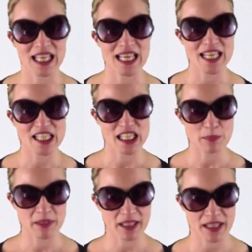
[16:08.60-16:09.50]

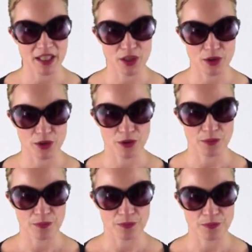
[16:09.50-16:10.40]
Espérer que.
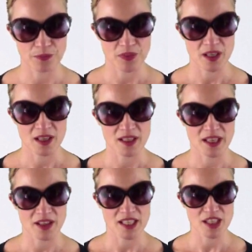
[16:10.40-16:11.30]

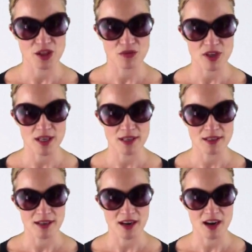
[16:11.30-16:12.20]
Now these three
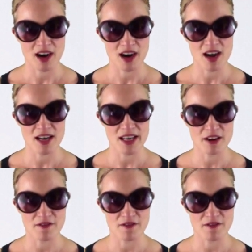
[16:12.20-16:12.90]
are a little